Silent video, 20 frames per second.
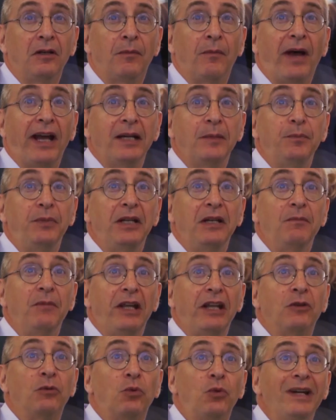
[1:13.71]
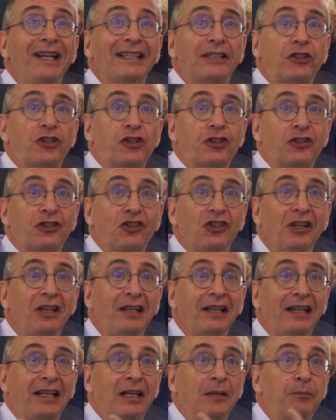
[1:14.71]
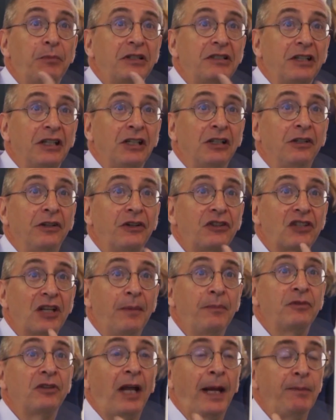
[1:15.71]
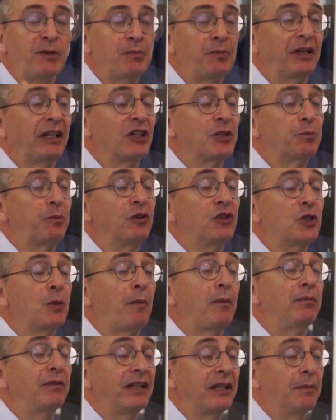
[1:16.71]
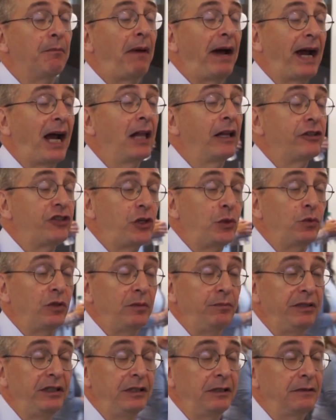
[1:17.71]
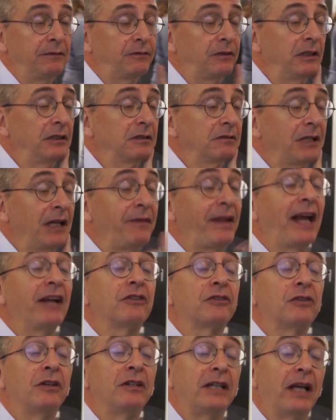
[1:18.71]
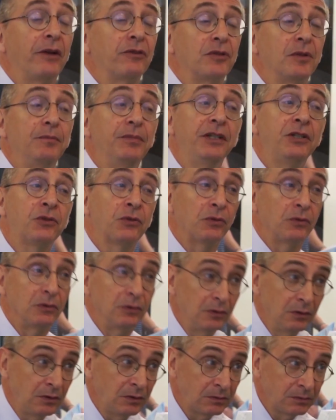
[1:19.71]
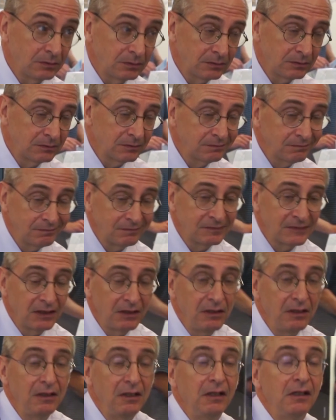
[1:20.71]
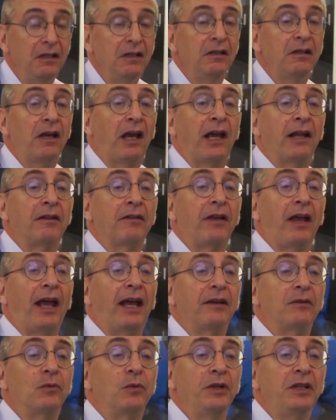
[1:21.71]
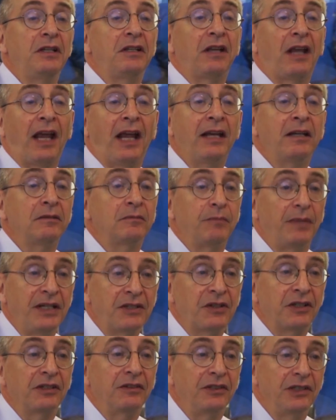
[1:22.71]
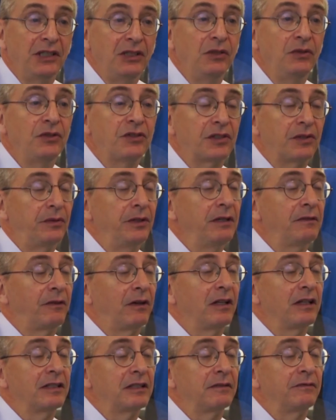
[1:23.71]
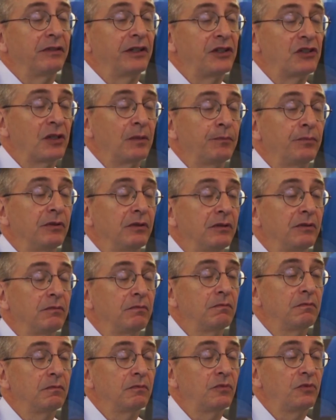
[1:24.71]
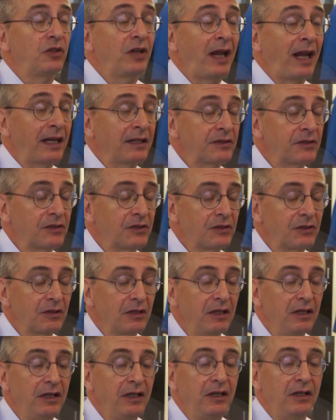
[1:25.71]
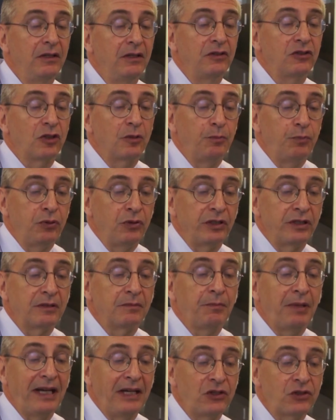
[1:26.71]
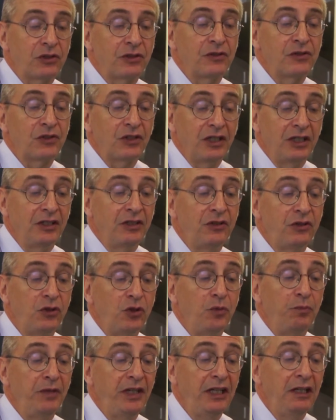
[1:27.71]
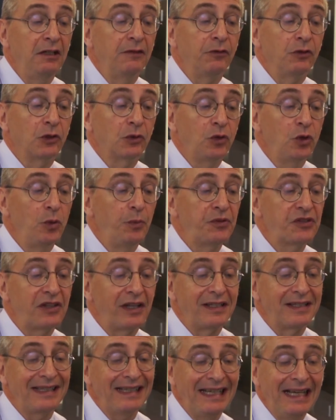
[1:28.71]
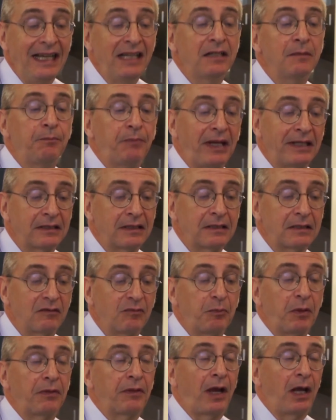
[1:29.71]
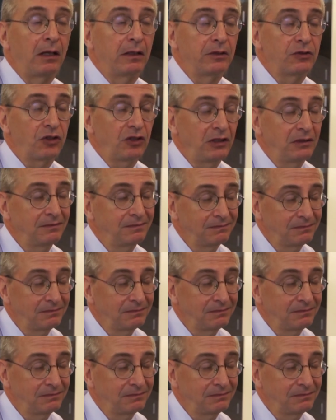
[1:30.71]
might be enriched in particular subtypes because presumably the biology would be different. And that turned out to be true. And that we can basically use 3 relatively simple tests to put patients into meaningful groups that's independent of pathology.